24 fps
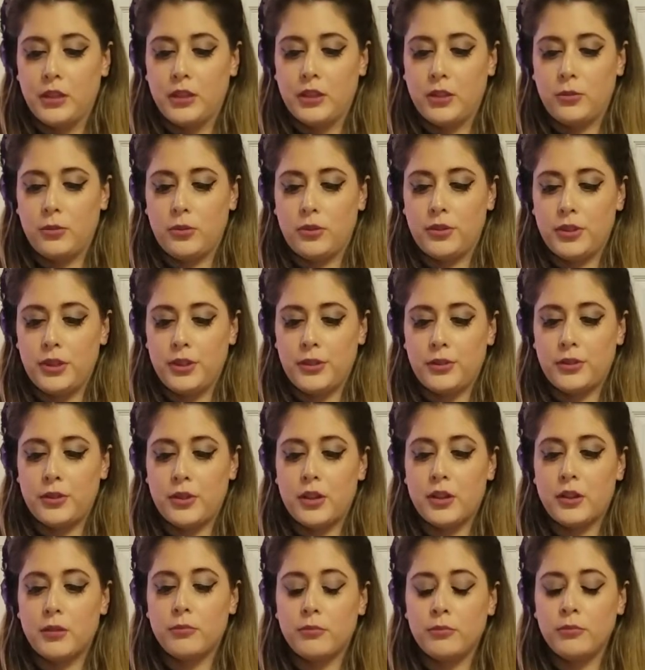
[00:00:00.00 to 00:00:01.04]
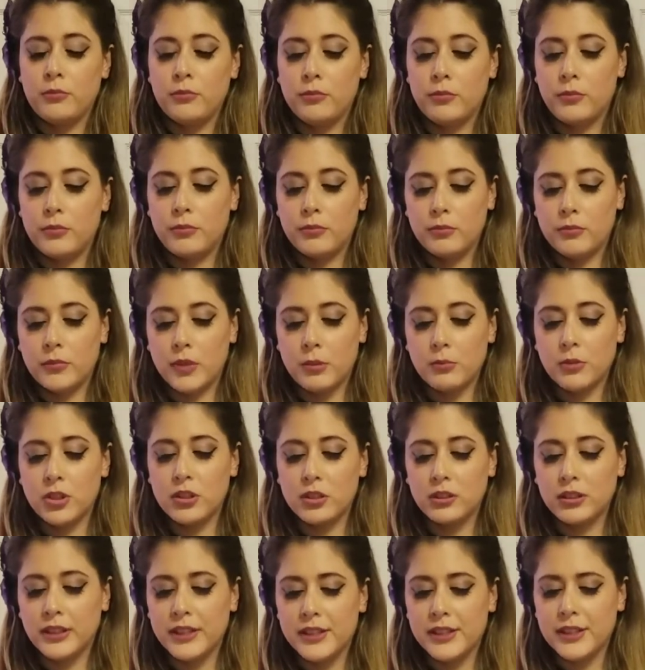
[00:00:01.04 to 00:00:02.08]
And all these, I'm
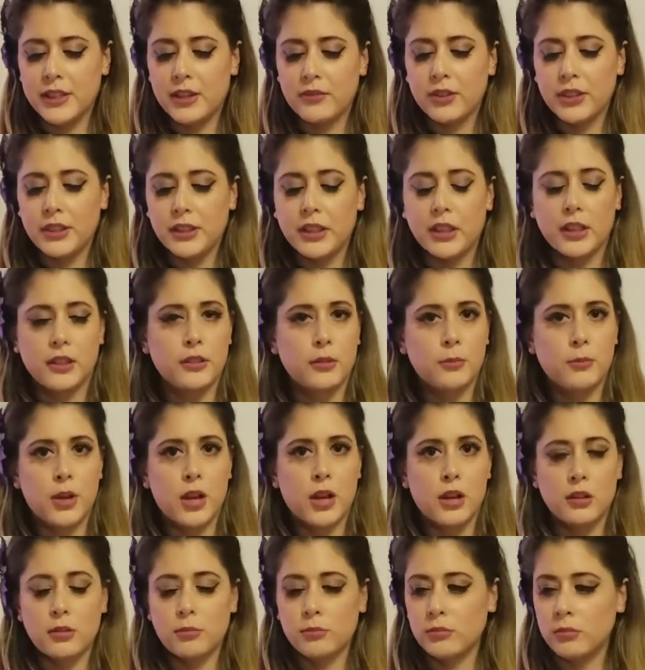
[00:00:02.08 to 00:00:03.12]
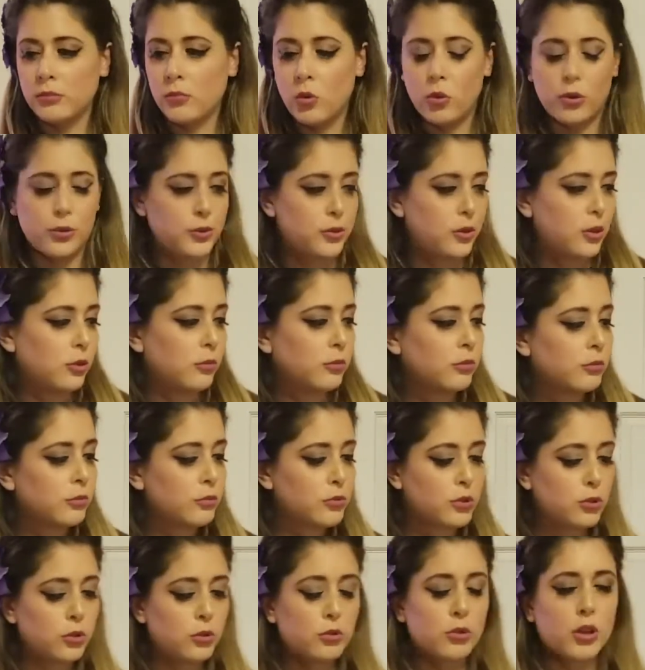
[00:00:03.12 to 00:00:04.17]
gonna list everything at the bottom also,
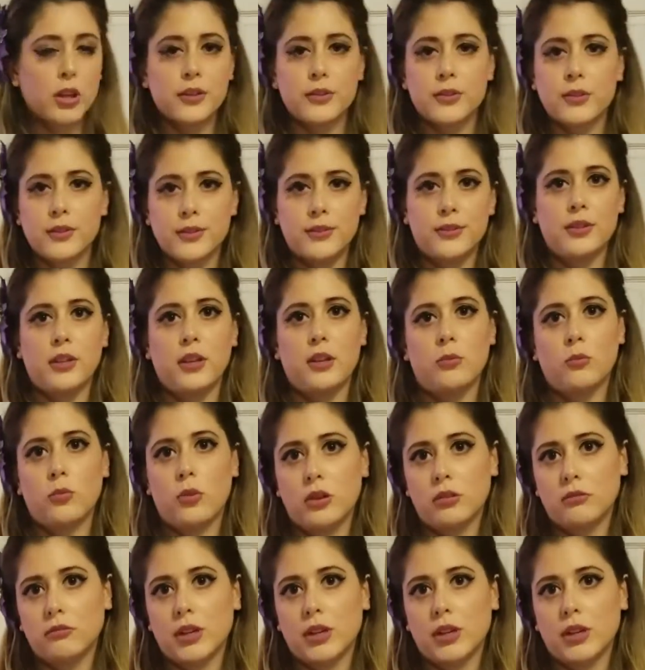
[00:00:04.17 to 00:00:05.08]
so you guys can see what